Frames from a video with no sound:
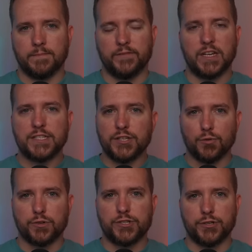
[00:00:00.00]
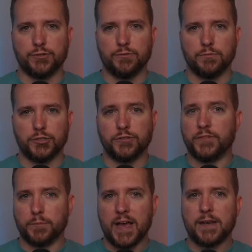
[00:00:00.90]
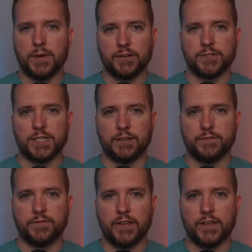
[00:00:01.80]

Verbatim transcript: If it isn't yours too, you should feel bad about yourself.